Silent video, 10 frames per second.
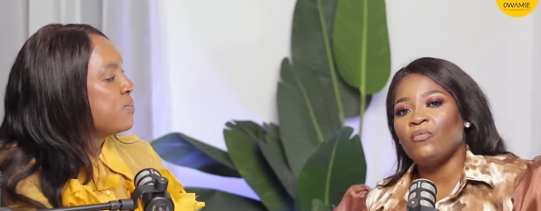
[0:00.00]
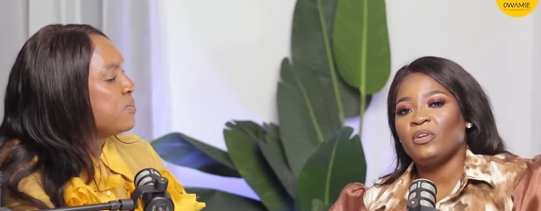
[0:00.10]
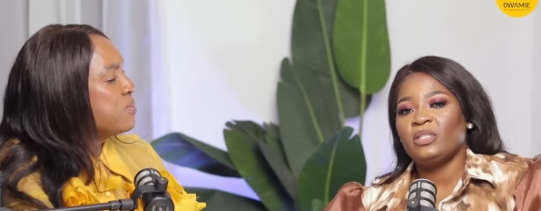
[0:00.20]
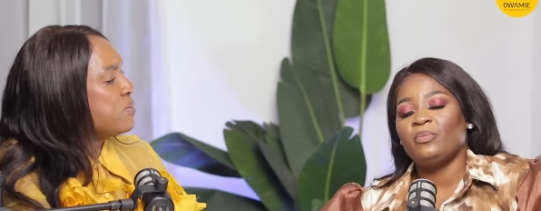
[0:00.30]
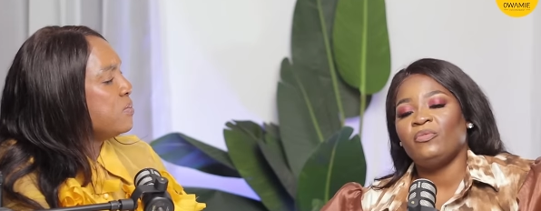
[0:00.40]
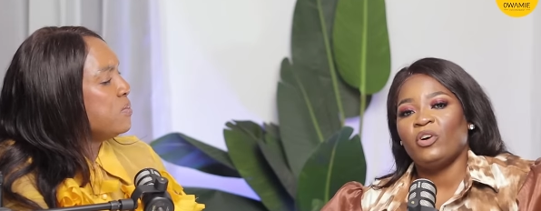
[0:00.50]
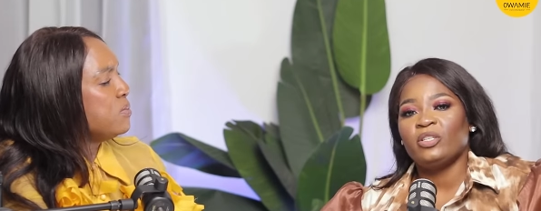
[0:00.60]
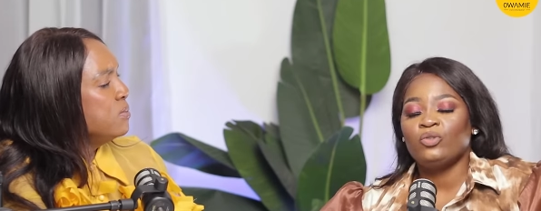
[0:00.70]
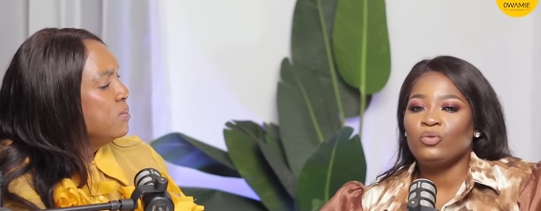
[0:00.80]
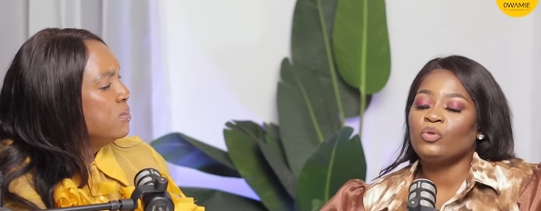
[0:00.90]
Speaker 1: comfortable for
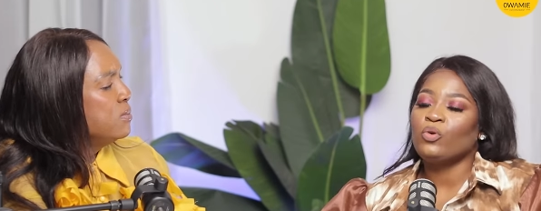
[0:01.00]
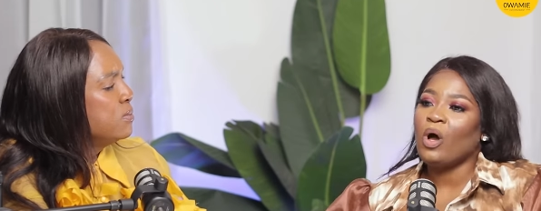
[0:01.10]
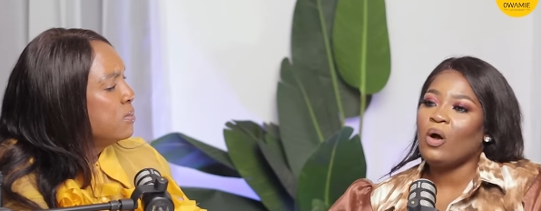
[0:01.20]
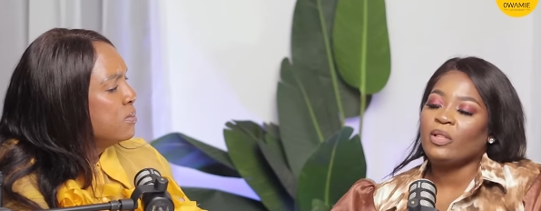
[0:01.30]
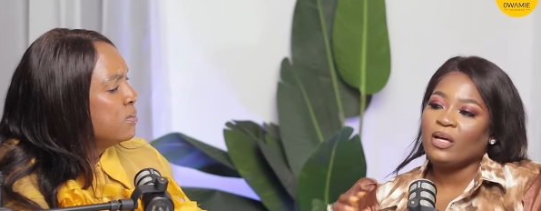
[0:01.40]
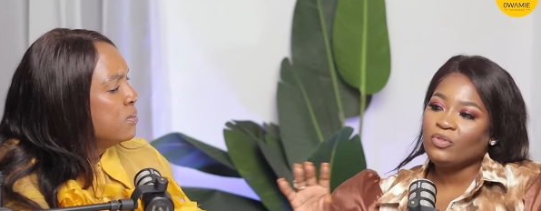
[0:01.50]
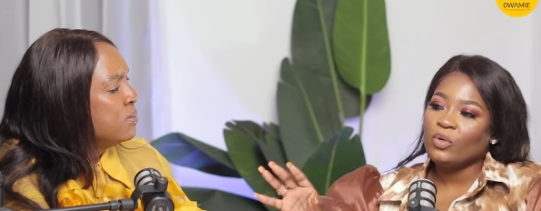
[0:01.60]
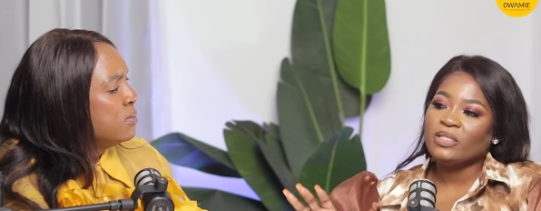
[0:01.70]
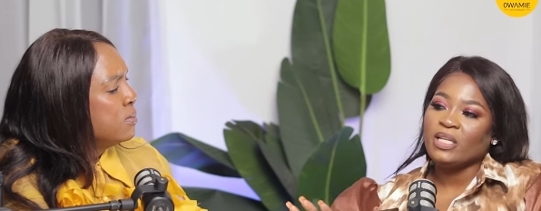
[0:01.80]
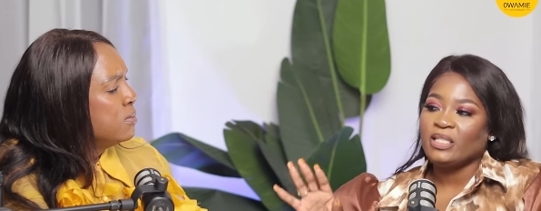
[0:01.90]
us to know our loved
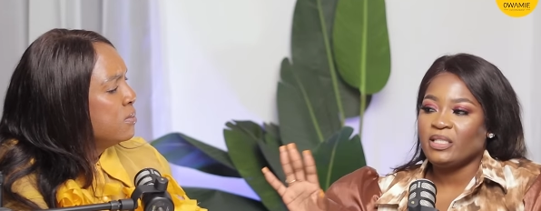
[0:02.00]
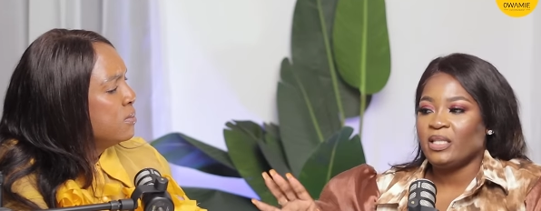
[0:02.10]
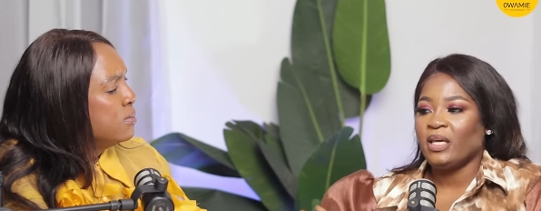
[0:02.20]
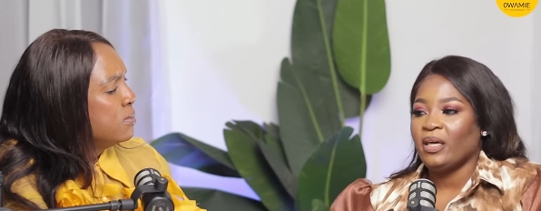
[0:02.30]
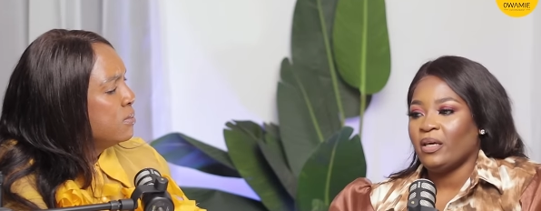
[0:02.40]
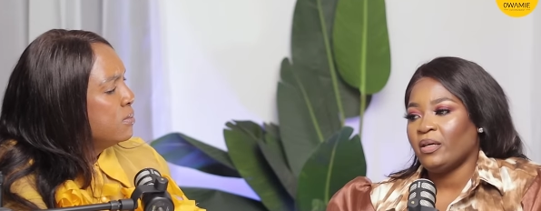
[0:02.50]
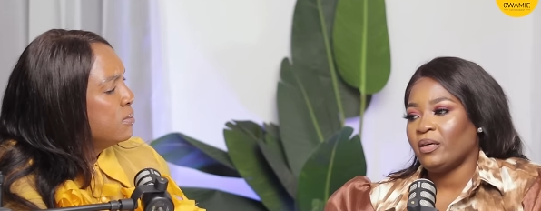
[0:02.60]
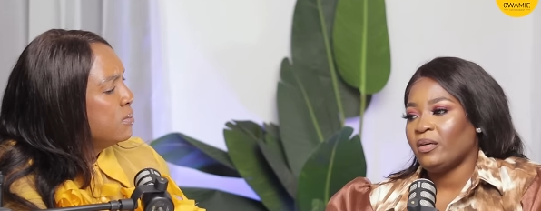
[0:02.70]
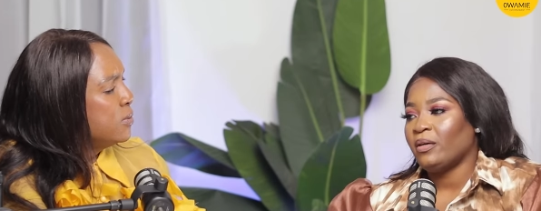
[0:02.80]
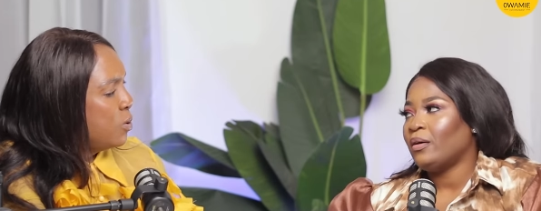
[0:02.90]
ones are just there.
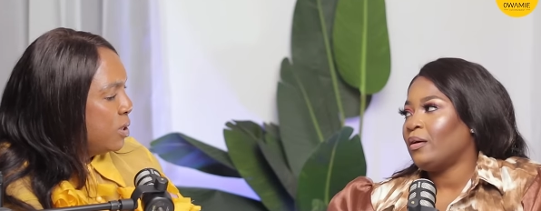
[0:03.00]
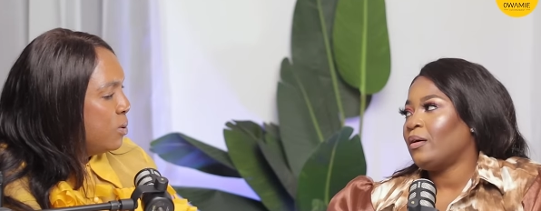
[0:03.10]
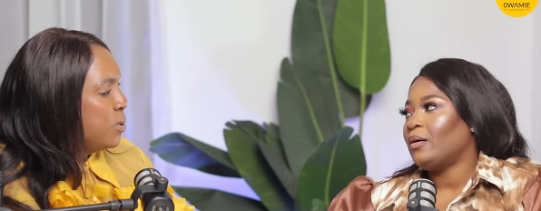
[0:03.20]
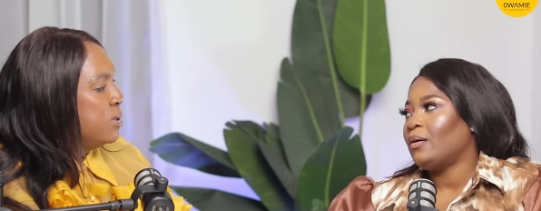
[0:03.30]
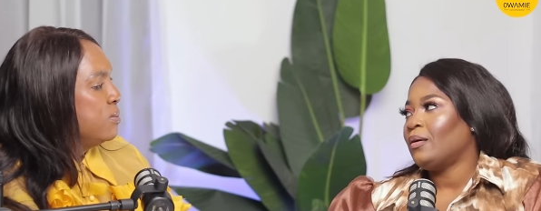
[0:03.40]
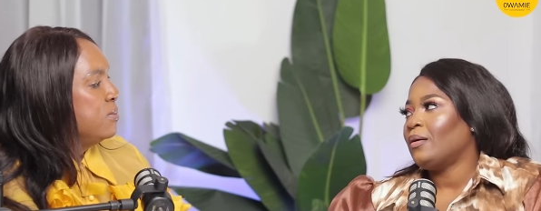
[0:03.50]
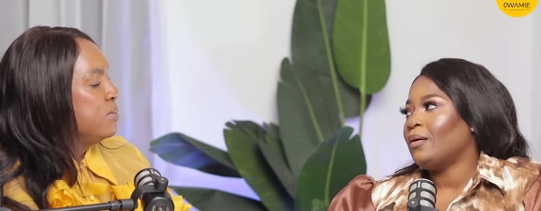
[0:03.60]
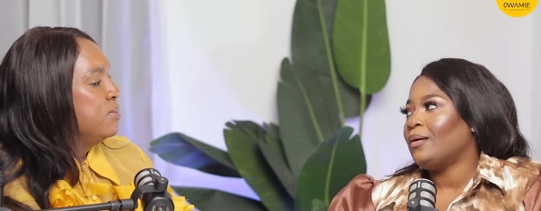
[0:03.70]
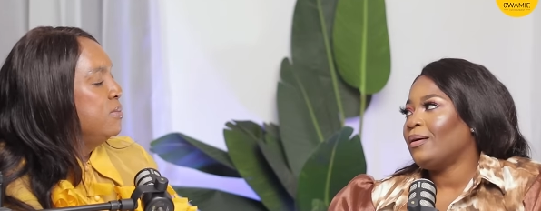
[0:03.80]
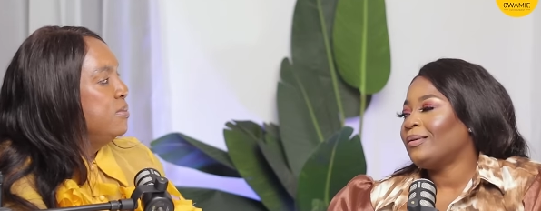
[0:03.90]
Speaker 2: Okay, good.
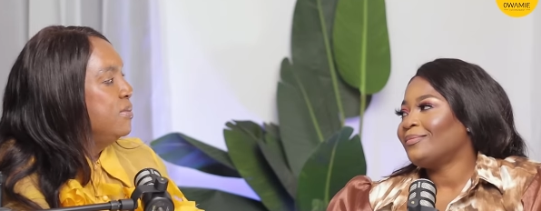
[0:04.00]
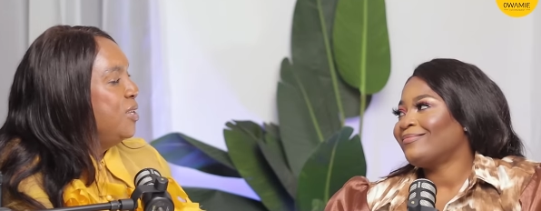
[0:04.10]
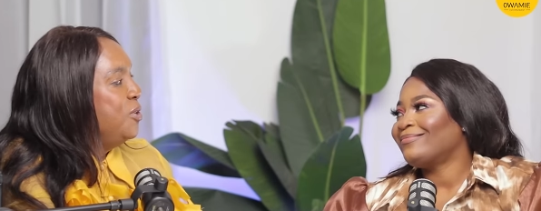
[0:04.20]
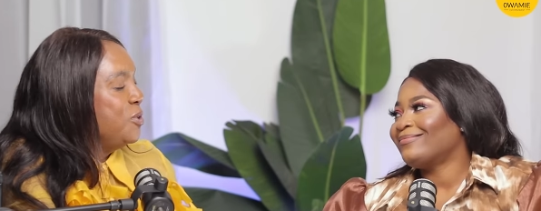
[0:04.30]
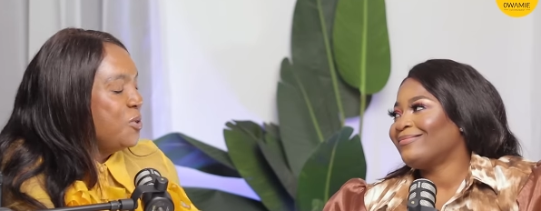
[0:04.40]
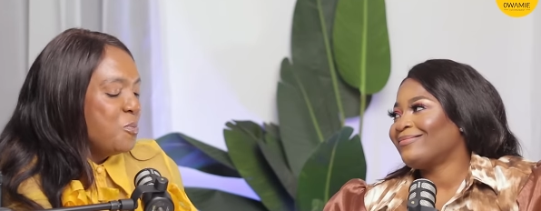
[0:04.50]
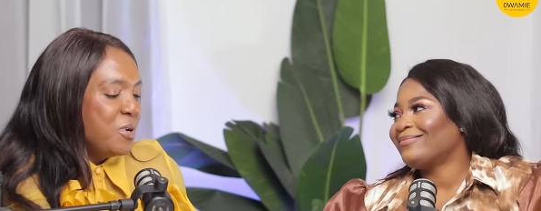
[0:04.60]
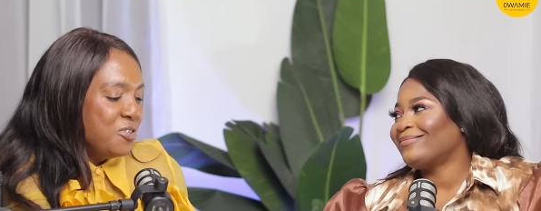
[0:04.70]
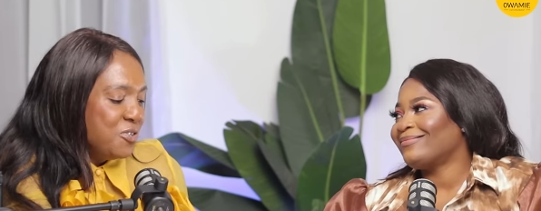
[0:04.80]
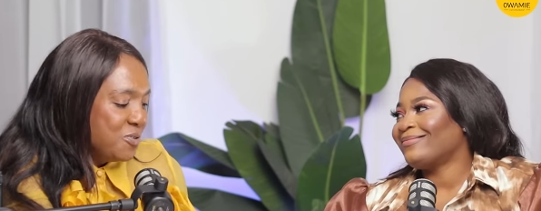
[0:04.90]
Thank you so
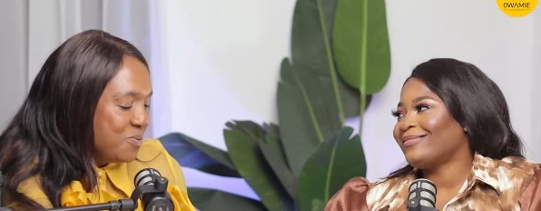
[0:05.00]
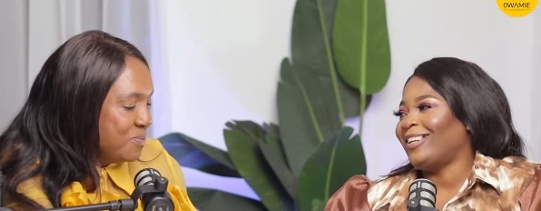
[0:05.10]
much.